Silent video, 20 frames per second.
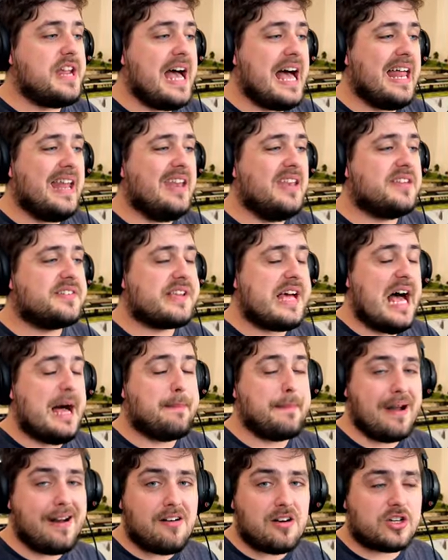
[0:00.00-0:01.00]
and
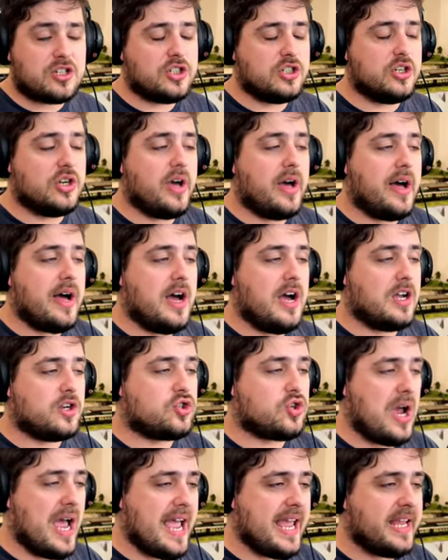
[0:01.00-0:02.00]
American uh,
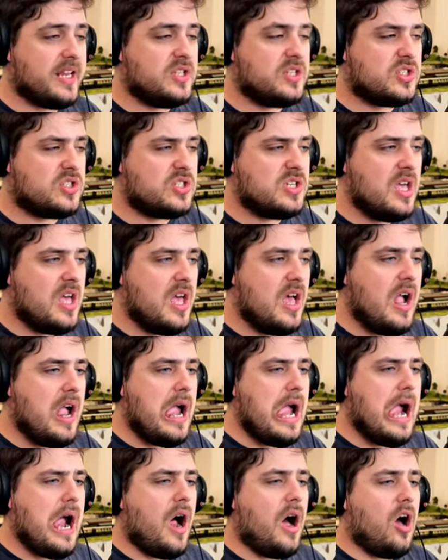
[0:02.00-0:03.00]
trains,
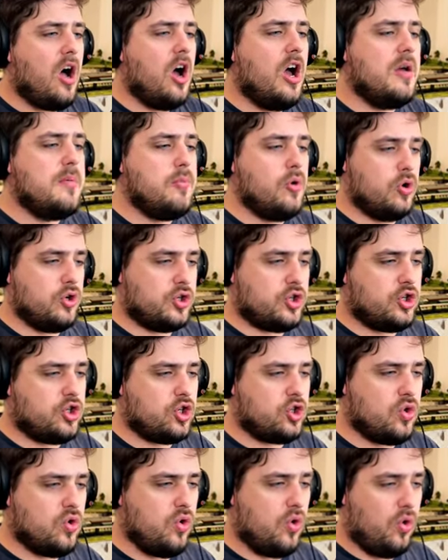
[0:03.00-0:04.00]
I'm not
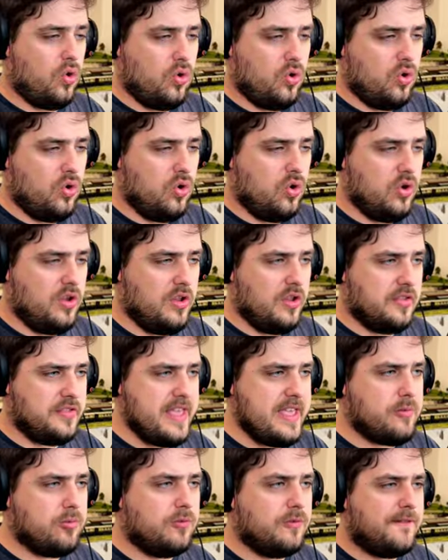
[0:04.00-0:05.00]
sure
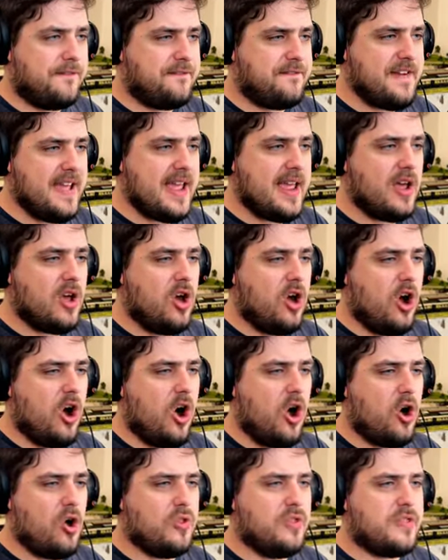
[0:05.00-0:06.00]
they will fit
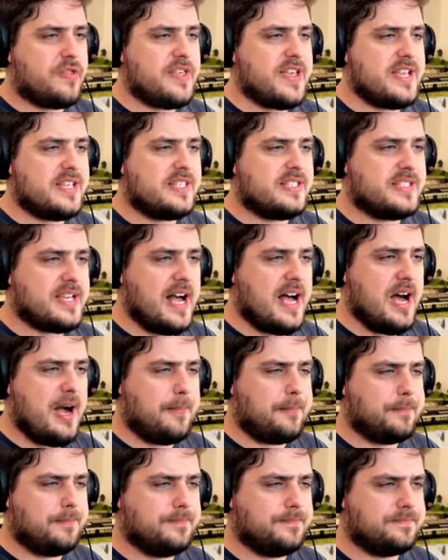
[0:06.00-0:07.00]
on this
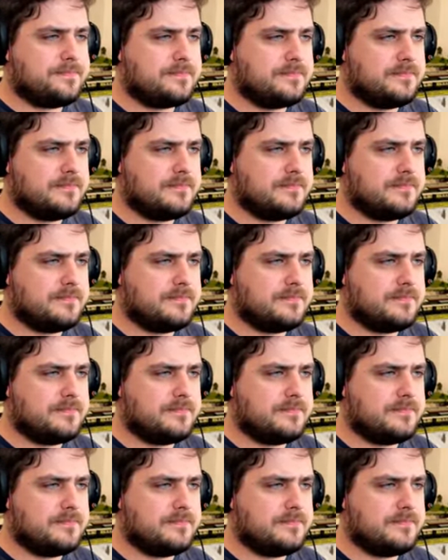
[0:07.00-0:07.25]
um,